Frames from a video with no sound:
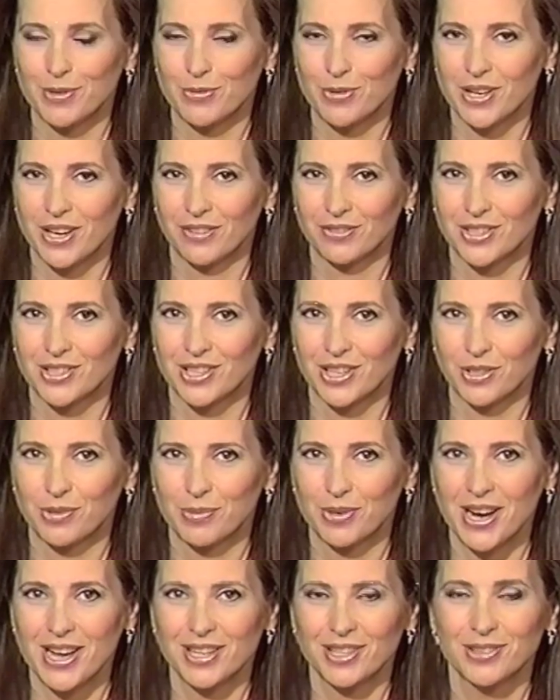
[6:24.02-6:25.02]
but we have to take a
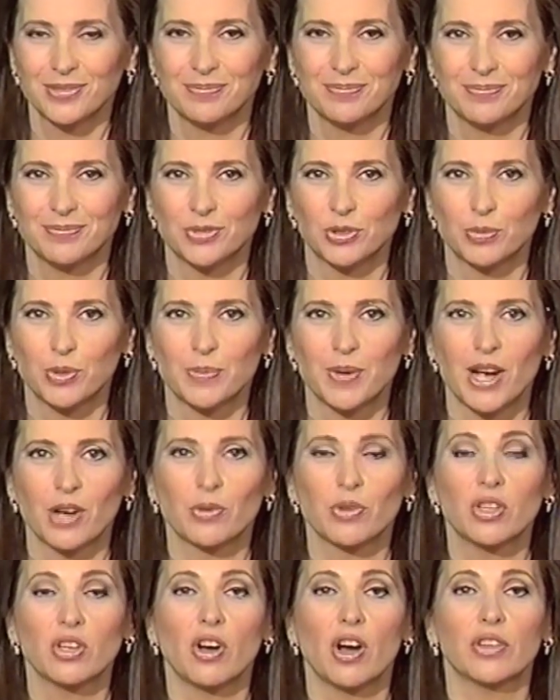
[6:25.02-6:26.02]
break. We'll be
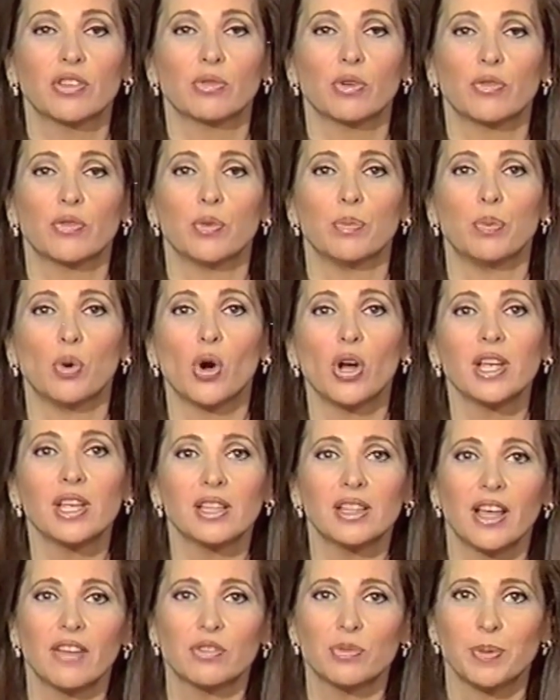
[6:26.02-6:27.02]
back with the author of The Boy
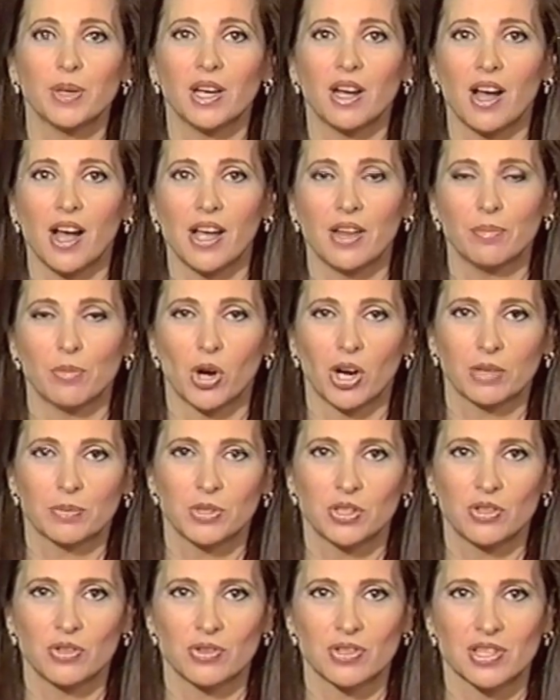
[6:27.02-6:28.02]
He Left Behind, Mark
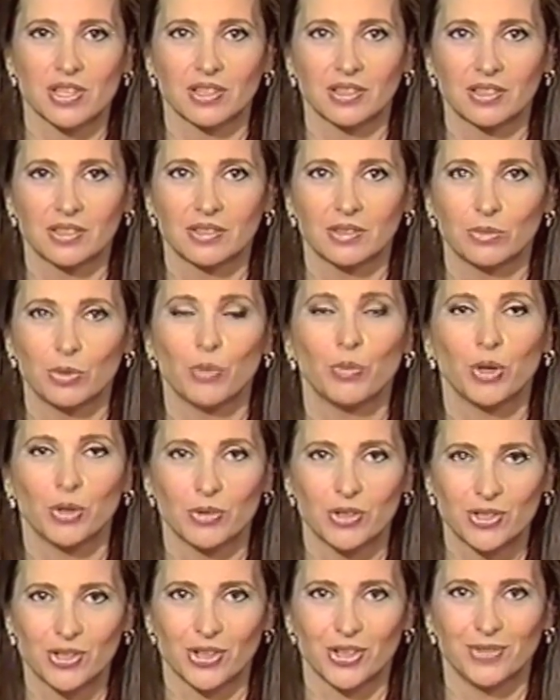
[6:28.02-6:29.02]
Matousek, when we
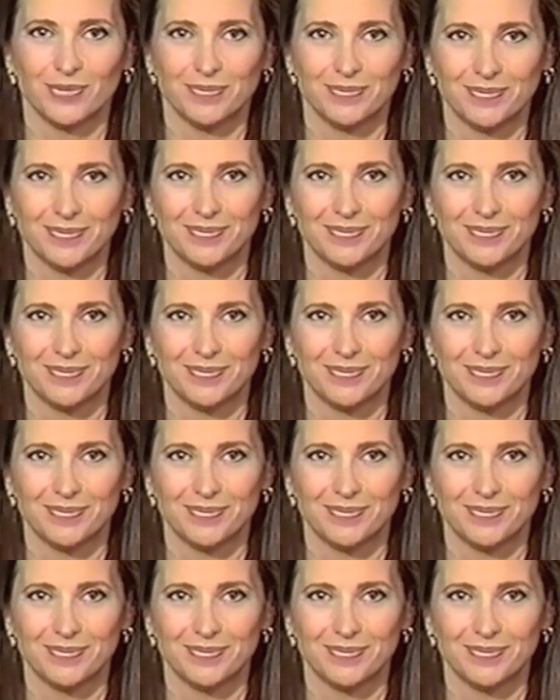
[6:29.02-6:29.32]
return.